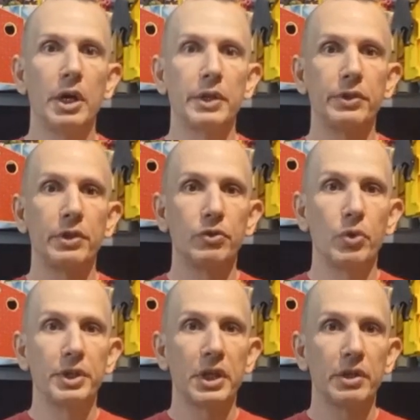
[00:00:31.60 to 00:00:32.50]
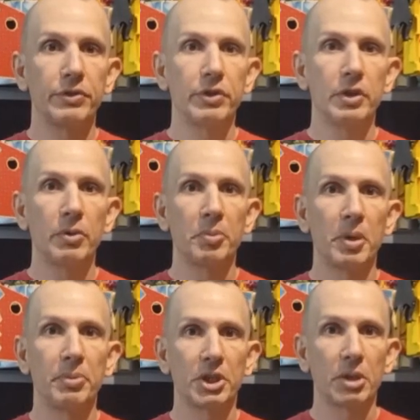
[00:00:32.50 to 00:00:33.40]
at the Toy Cantina with
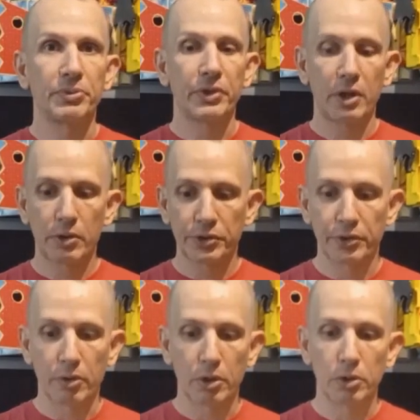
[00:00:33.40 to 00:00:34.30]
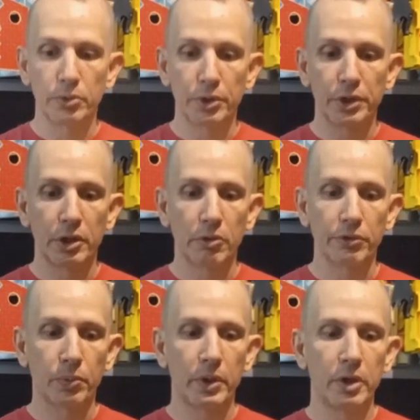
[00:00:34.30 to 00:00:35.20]
my pickups there, so they're included here
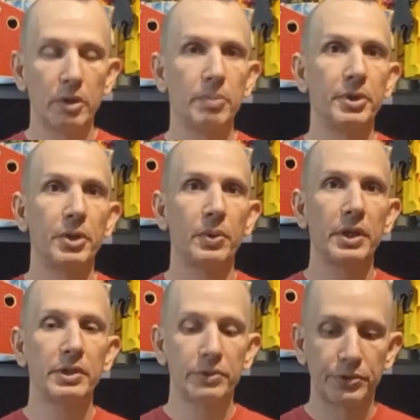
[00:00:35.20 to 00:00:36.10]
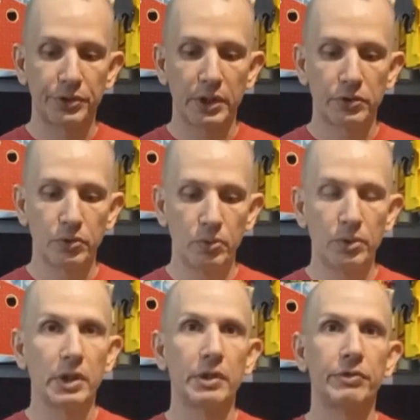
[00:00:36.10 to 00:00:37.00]
as well. But anyway, stay
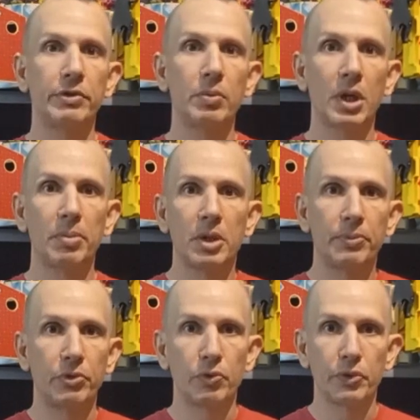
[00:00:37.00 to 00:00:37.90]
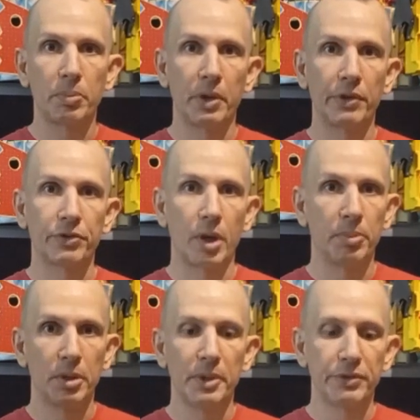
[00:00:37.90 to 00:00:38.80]
tuned and see what I've been up to for the past
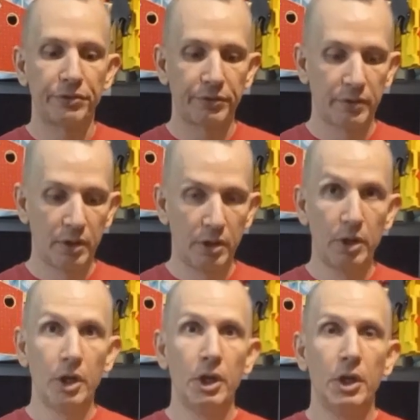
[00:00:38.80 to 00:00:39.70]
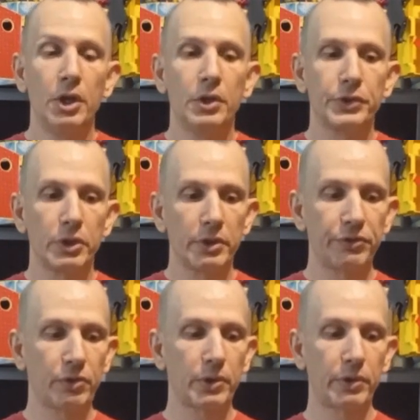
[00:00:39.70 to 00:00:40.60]
couple of months. So
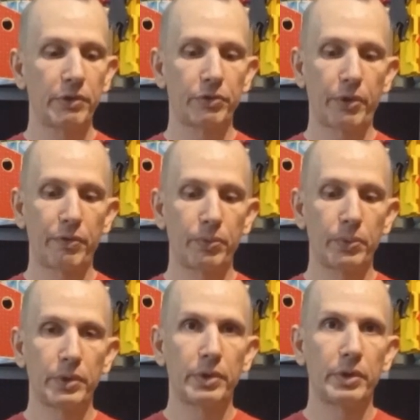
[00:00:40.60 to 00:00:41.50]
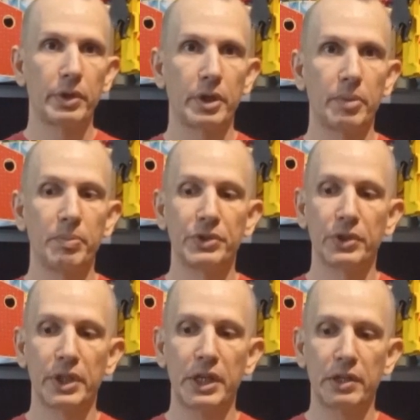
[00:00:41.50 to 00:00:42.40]
let's start things off with
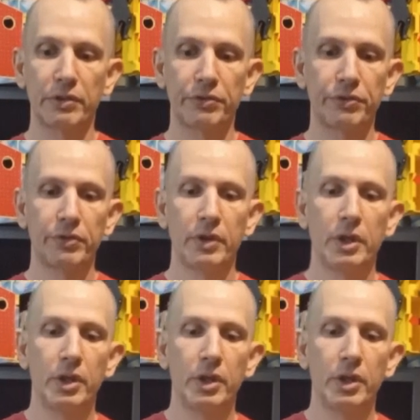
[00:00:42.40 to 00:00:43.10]
miscellaneous.